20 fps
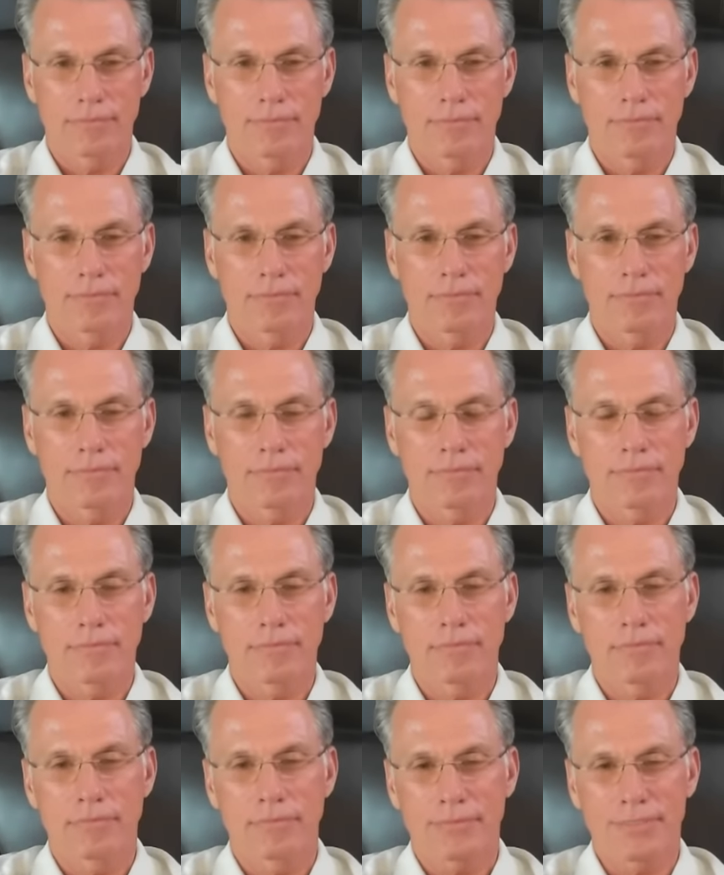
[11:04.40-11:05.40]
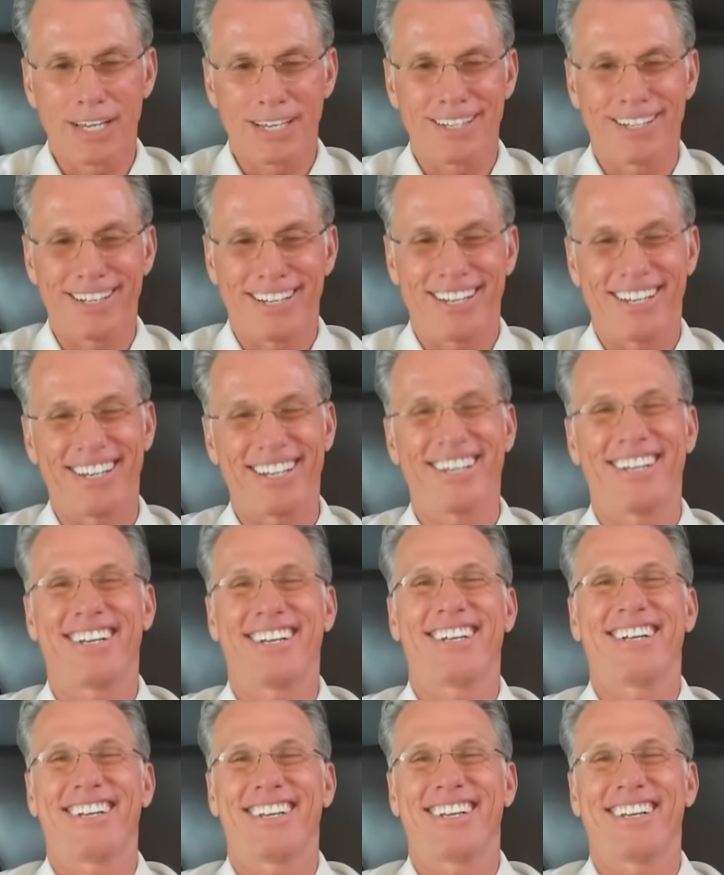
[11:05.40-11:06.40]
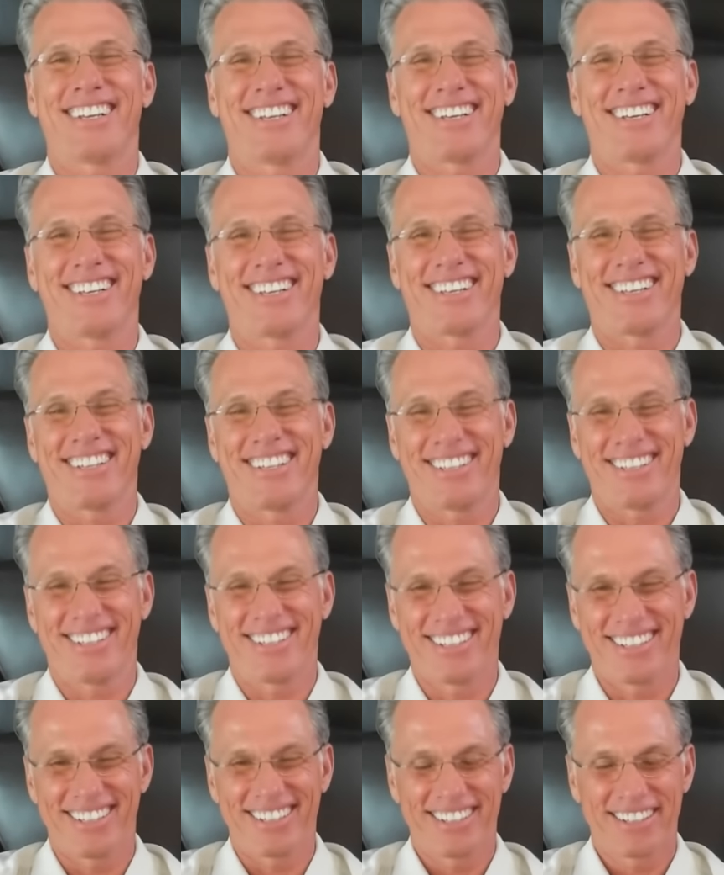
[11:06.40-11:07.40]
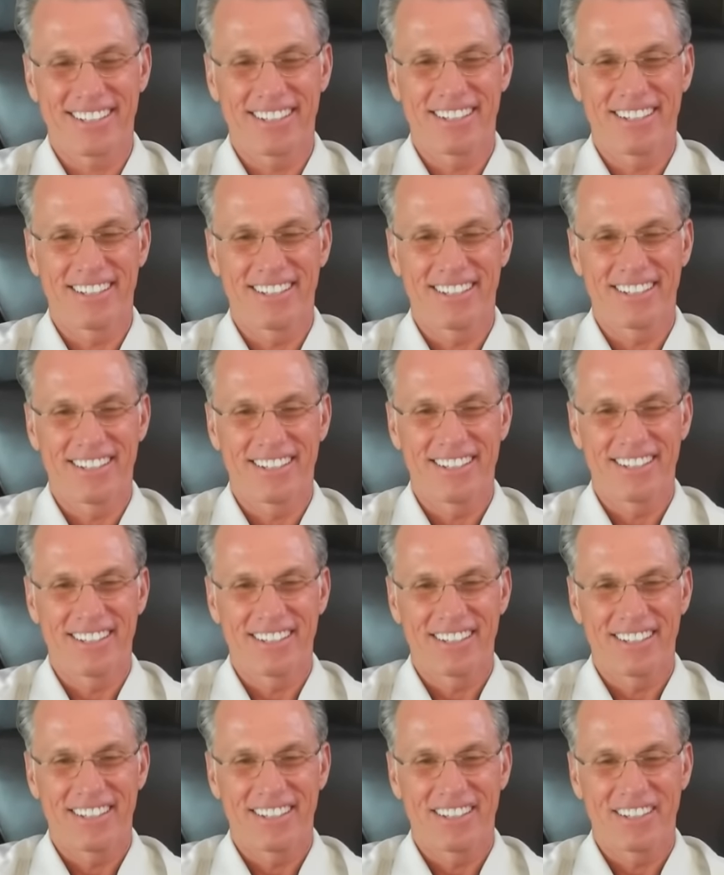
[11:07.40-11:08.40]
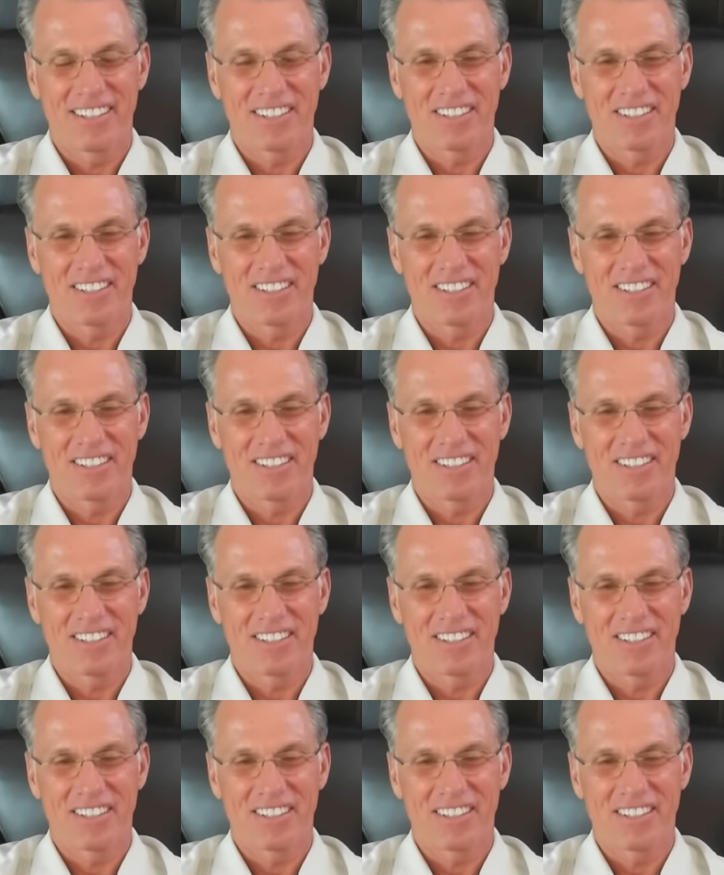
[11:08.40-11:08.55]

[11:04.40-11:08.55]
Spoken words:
The person shown says nothing.